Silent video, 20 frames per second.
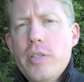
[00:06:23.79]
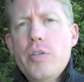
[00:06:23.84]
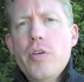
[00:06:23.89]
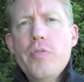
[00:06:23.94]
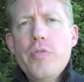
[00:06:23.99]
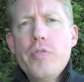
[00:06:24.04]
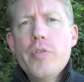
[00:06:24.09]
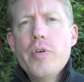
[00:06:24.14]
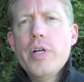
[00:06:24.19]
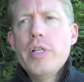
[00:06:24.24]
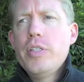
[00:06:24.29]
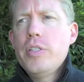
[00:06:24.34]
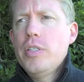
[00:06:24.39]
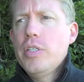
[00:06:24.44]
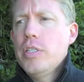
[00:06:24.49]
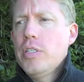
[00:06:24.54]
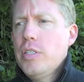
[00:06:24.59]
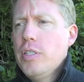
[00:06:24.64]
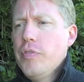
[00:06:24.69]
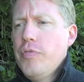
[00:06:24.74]
So for
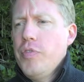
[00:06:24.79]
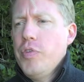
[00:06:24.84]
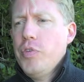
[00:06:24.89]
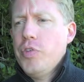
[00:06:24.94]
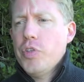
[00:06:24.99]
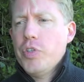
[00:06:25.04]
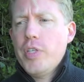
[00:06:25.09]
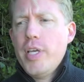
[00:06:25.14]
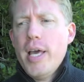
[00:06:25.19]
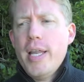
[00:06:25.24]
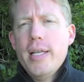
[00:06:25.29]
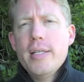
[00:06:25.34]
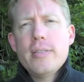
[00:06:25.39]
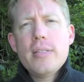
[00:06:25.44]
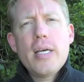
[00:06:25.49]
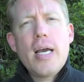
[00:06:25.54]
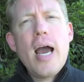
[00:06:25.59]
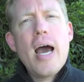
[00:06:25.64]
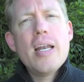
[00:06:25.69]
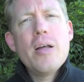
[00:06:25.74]
instance, if you just get
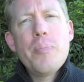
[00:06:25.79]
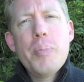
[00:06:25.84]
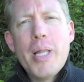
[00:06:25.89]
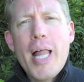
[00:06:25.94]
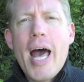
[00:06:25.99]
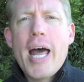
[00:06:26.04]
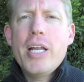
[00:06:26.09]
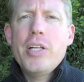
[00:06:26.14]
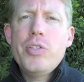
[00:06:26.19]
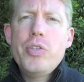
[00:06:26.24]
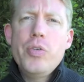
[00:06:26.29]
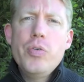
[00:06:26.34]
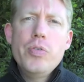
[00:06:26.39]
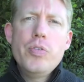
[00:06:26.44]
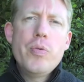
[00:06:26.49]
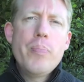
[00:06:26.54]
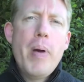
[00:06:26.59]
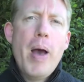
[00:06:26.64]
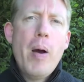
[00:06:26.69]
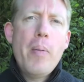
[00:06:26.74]
into kind of
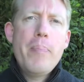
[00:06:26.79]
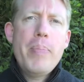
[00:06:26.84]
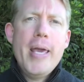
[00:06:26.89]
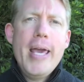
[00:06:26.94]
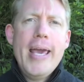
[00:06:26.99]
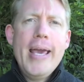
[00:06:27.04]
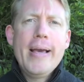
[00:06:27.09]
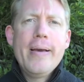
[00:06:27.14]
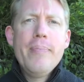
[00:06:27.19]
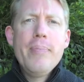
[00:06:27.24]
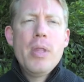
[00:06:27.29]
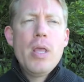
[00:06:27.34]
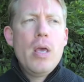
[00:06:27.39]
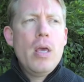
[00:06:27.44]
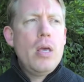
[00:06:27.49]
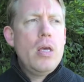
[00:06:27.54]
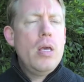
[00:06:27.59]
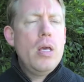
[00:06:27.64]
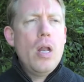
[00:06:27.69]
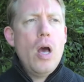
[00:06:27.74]
platitudes about being
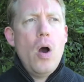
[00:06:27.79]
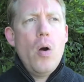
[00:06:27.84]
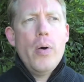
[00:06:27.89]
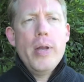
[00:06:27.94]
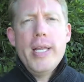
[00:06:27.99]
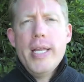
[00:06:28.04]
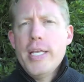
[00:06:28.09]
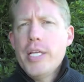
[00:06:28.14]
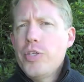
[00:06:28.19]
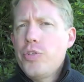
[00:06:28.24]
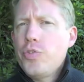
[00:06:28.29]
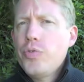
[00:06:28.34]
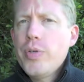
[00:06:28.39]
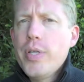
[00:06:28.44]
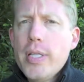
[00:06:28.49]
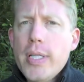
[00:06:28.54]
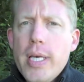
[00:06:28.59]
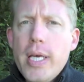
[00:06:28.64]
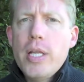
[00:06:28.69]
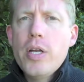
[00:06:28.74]
an industry
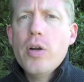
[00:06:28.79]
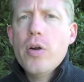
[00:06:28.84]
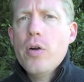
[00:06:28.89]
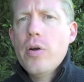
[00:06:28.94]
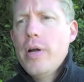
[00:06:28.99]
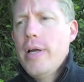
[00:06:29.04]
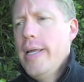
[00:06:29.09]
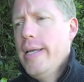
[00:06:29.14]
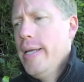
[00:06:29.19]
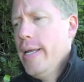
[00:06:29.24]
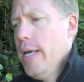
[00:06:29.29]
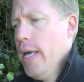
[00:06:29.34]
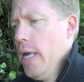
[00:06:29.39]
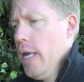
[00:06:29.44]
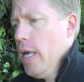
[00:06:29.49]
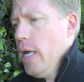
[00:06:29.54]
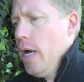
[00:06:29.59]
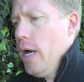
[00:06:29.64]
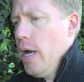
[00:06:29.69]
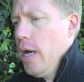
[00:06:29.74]
leader in
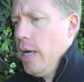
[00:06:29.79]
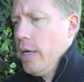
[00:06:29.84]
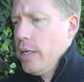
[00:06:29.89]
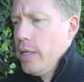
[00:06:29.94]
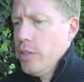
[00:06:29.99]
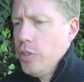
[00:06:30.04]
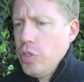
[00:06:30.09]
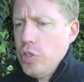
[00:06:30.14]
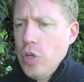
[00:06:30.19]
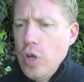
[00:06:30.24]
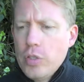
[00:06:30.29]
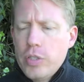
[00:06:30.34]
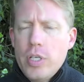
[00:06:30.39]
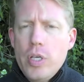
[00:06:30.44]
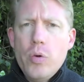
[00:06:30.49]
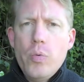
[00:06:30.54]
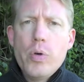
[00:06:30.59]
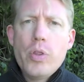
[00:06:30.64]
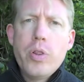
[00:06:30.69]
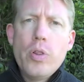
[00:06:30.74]

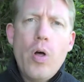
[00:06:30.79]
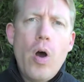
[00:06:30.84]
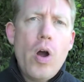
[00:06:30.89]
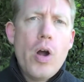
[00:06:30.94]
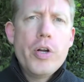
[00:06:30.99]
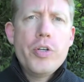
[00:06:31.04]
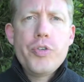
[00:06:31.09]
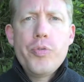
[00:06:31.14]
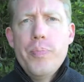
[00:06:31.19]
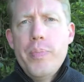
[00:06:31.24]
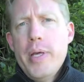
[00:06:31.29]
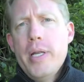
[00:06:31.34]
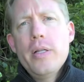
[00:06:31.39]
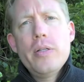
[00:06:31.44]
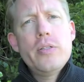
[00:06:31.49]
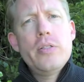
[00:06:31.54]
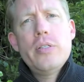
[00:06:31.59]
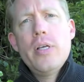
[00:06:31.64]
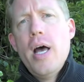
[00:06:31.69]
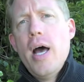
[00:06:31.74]
consulting with large,
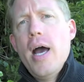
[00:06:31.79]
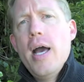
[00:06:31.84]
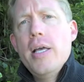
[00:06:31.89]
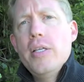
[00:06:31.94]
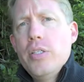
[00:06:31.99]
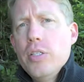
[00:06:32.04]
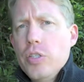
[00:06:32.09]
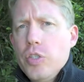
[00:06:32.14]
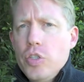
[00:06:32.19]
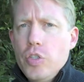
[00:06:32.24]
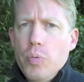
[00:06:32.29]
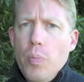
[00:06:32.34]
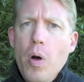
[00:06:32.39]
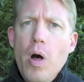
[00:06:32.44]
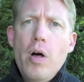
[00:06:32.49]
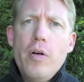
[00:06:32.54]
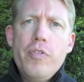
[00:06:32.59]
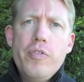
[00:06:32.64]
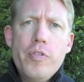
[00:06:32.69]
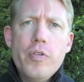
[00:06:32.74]
middle-sized, and
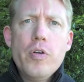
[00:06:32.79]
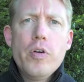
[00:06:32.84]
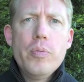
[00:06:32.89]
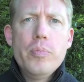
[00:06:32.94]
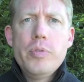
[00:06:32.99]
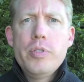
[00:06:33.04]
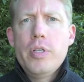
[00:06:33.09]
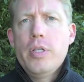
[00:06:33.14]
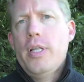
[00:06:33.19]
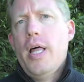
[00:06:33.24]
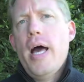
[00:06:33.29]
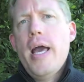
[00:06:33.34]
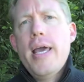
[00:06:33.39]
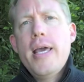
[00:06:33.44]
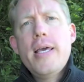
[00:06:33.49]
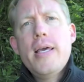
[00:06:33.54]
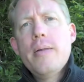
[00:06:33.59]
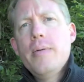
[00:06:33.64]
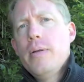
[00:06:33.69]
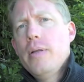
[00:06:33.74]
small firms
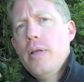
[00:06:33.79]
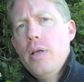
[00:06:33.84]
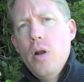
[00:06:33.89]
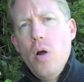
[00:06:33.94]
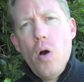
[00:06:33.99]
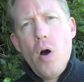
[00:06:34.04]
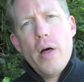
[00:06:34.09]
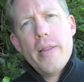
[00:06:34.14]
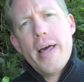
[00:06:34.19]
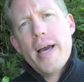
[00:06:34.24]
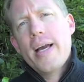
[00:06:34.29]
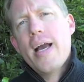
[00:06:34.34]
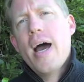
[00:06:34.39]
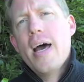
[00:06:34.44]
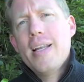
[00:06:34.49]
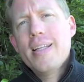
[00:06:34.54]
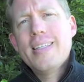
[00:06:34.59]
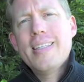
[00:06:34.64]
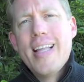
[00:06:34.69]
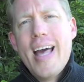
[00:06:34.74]
alike, and all that
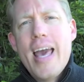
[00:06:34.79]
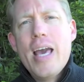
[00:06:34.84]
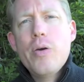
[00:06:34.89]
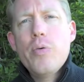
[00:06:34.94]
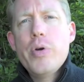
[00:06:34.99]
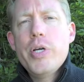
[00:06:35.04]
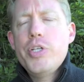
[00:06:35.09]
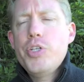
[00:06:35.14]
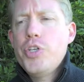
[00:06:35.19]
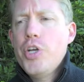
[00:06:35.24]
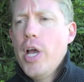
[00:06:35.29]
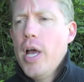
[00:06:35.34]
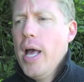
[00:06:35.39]
kind of language